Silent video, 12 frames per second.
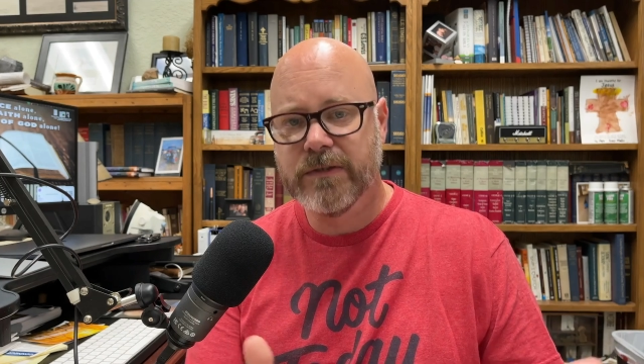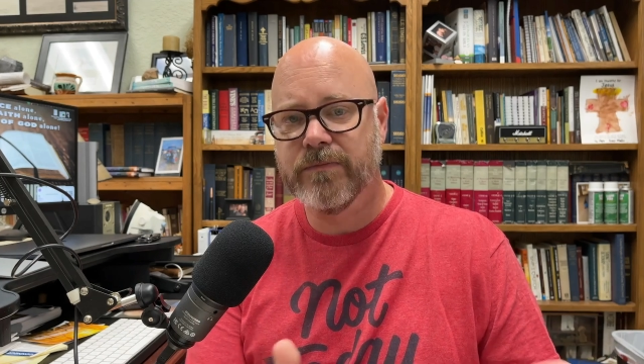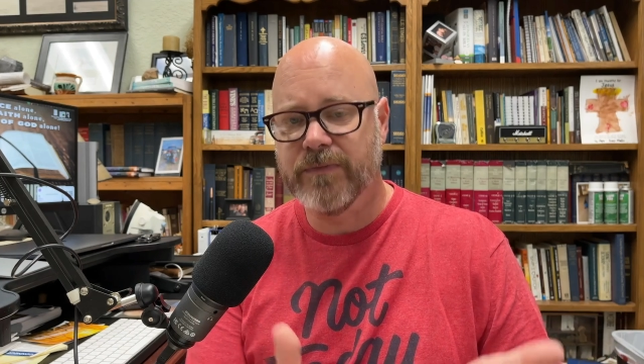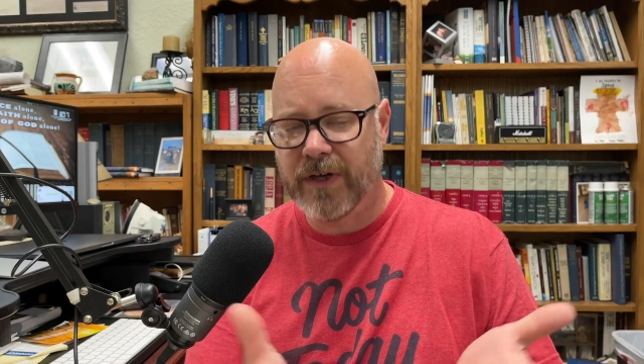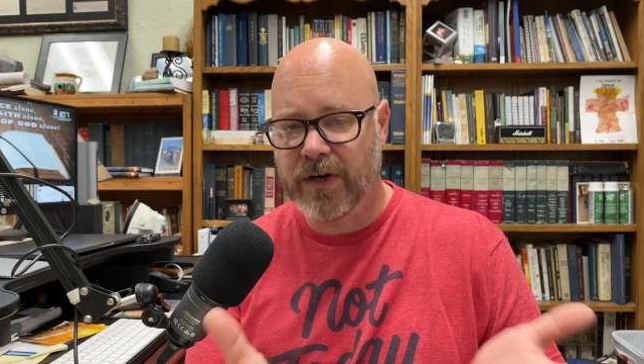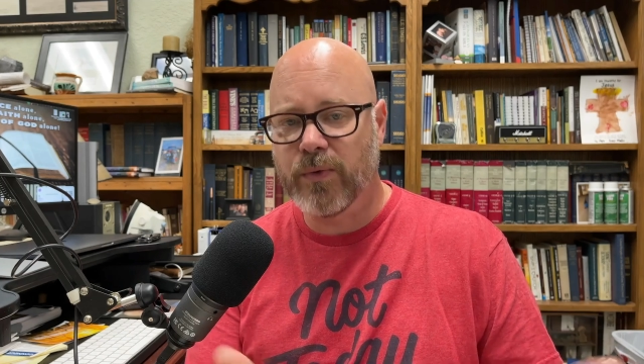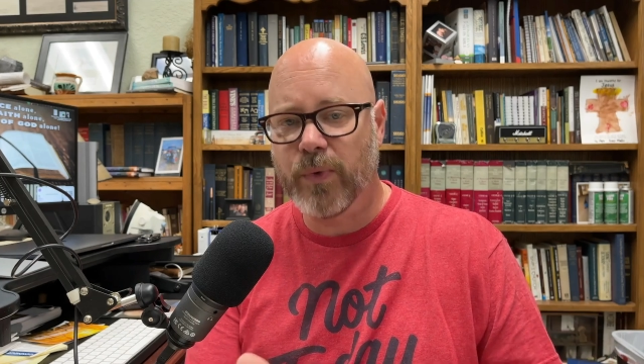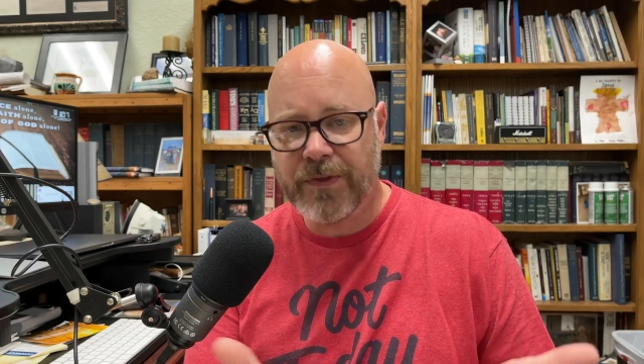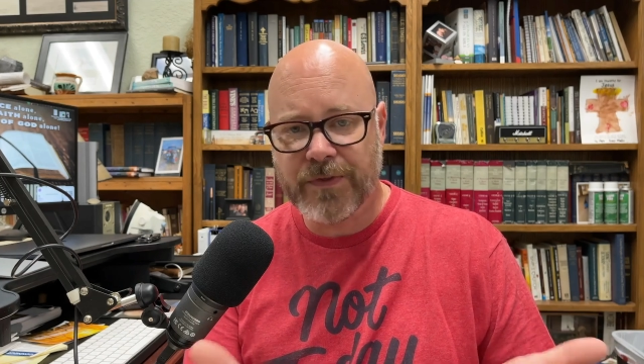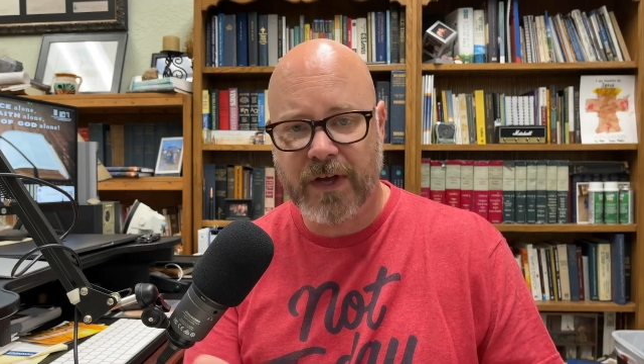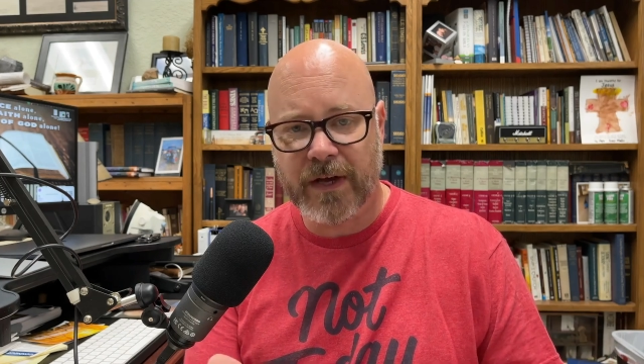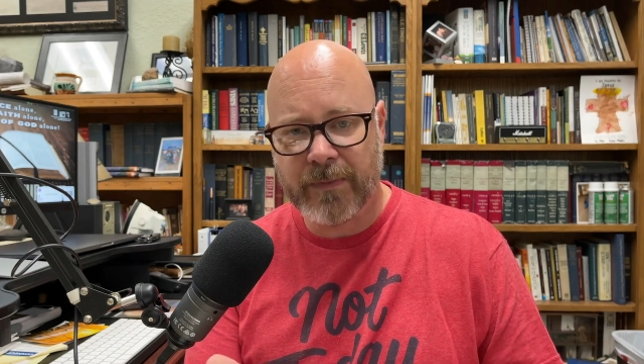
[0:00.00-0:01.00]
there
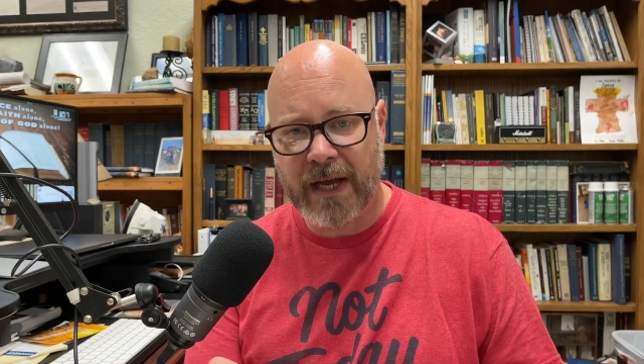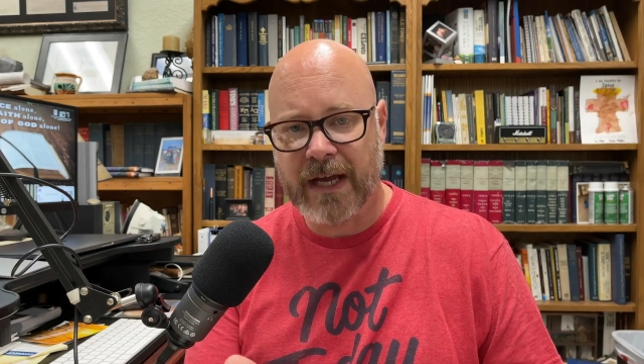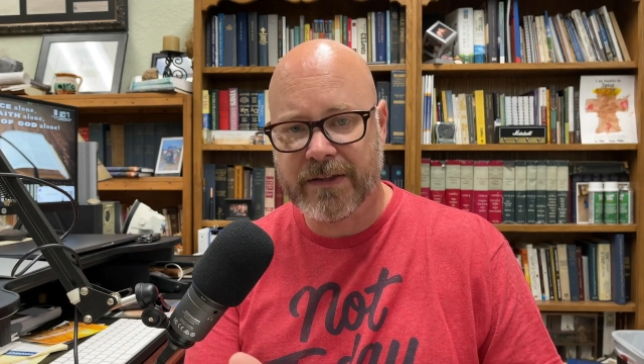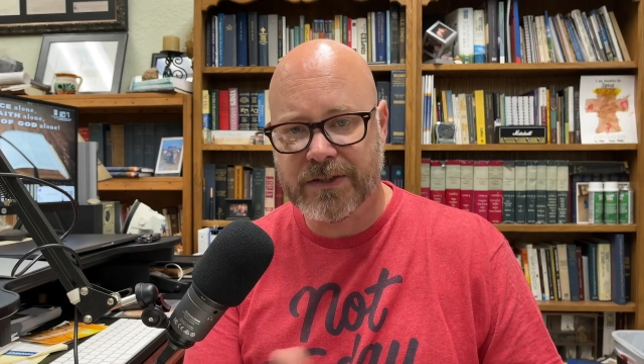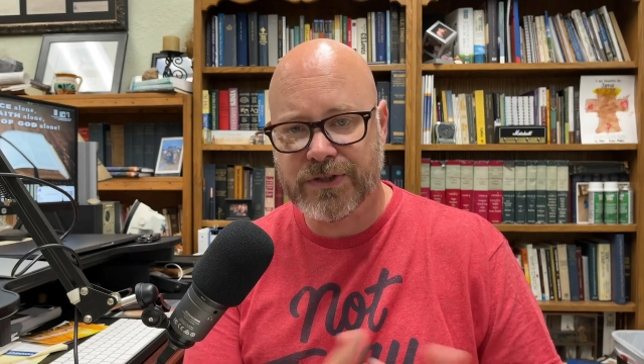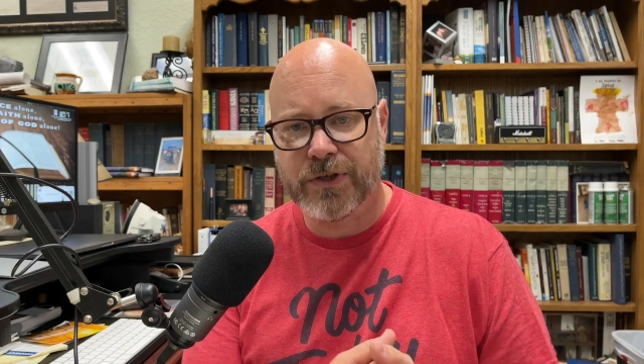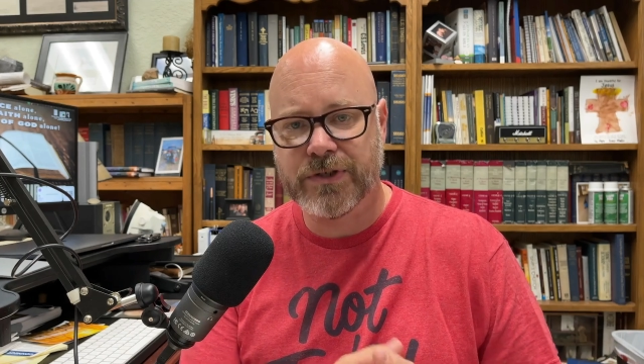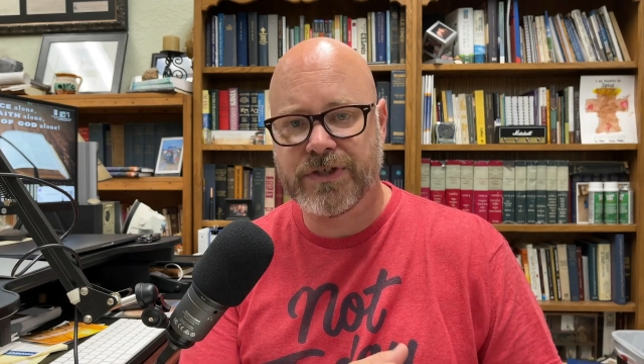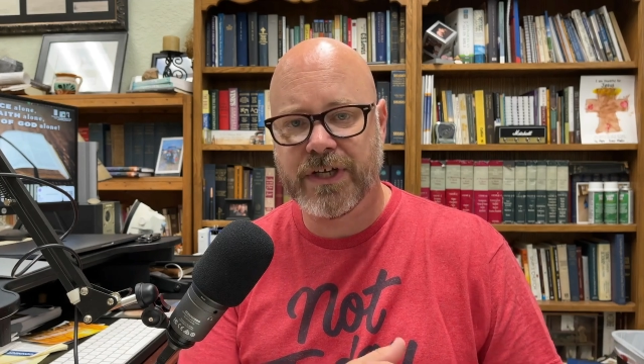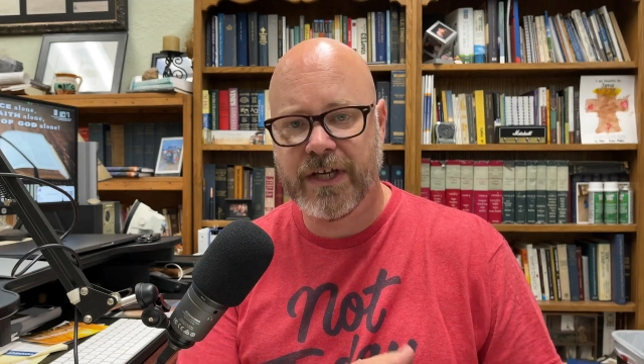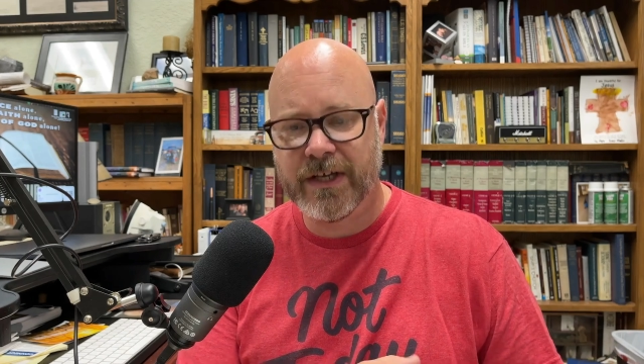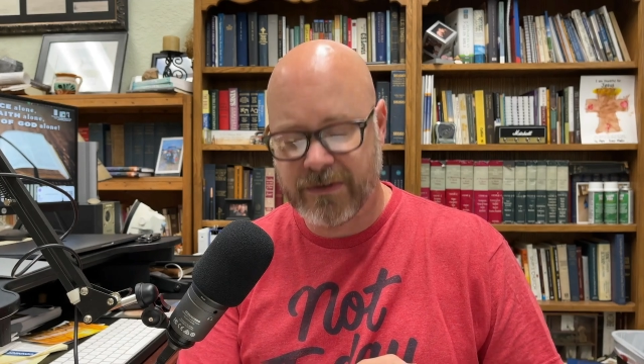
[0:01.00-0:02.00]
with them at the church
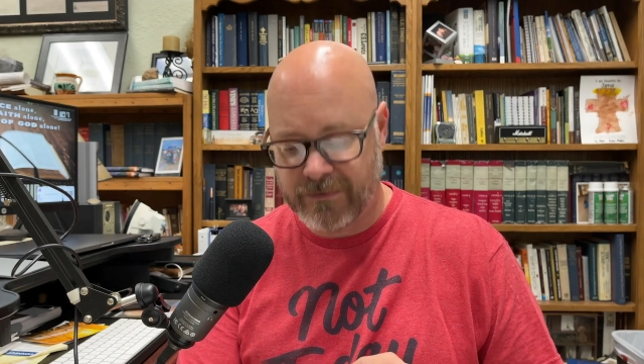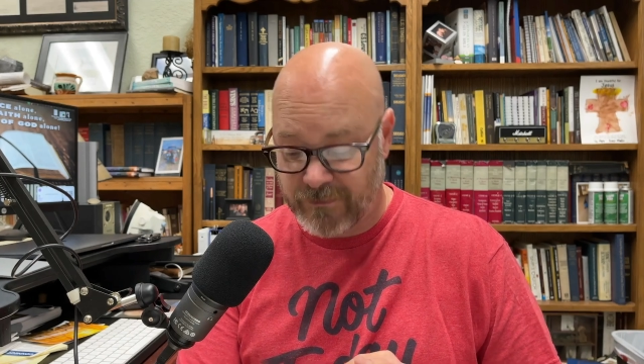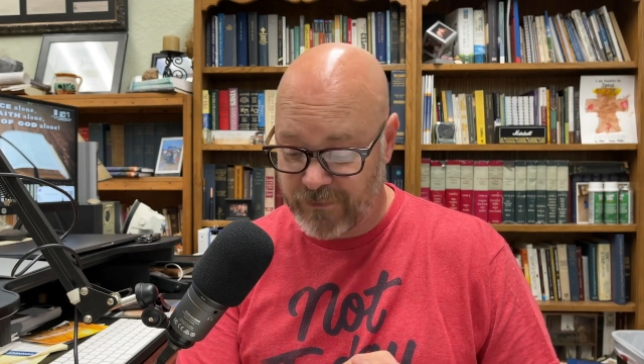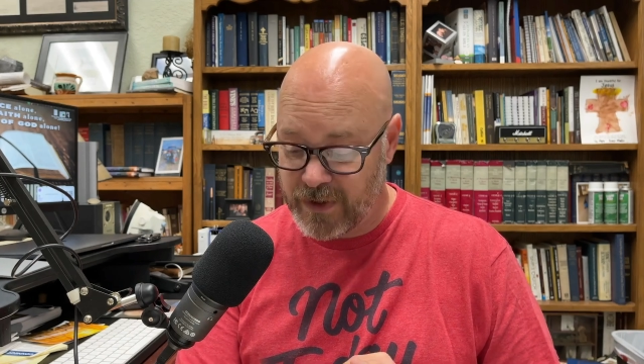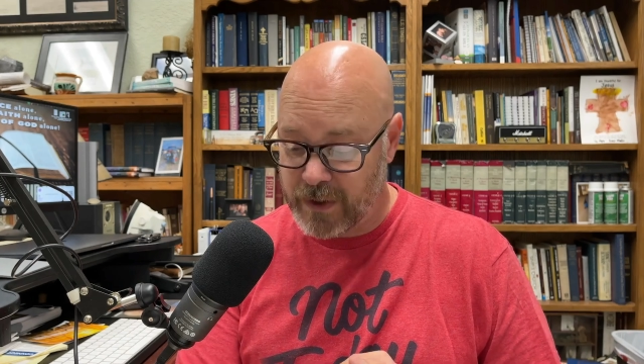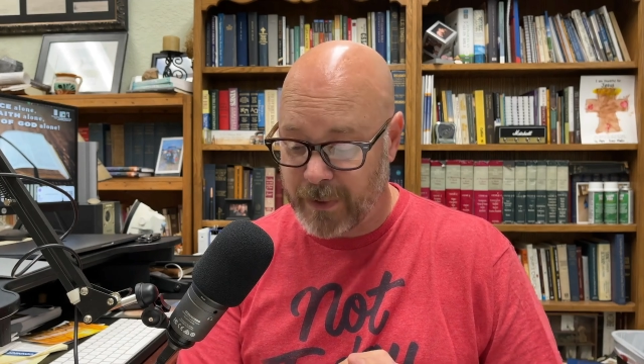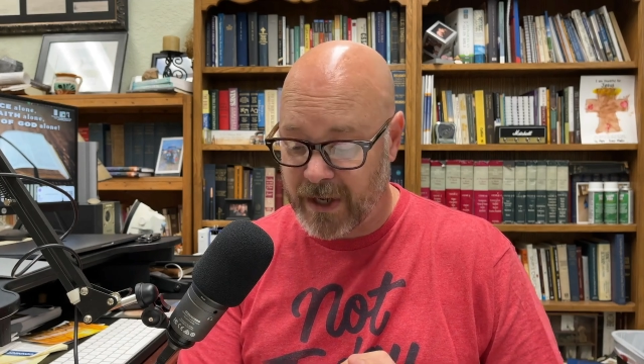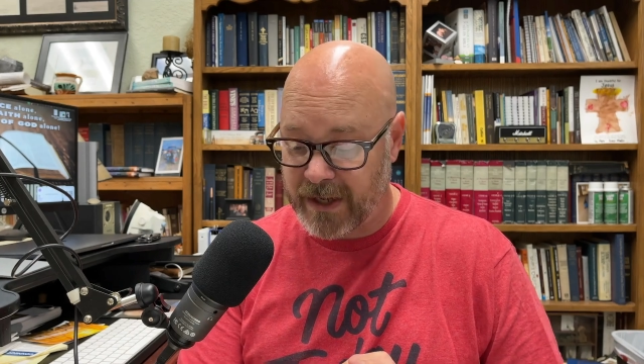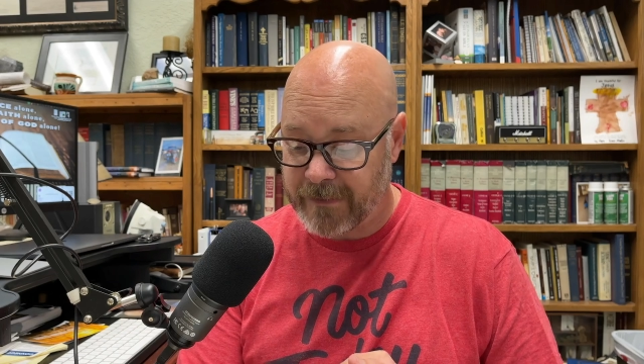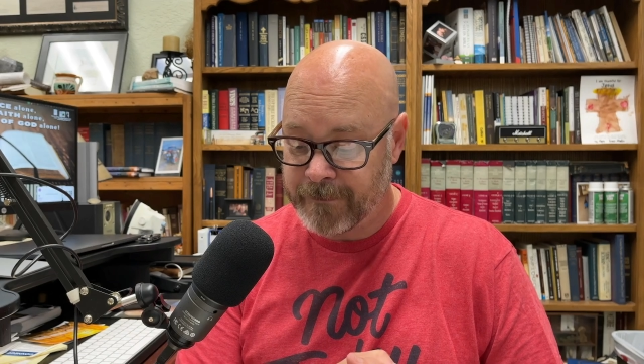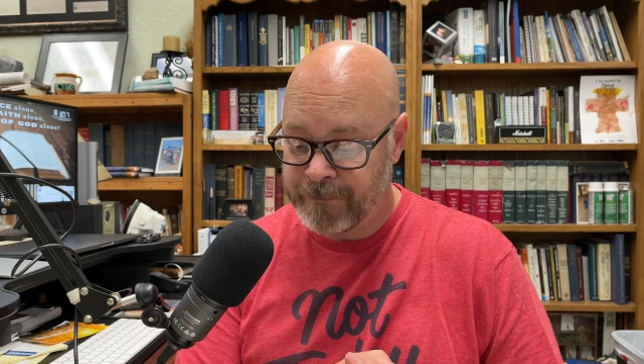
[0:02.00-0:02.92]
in Philippi.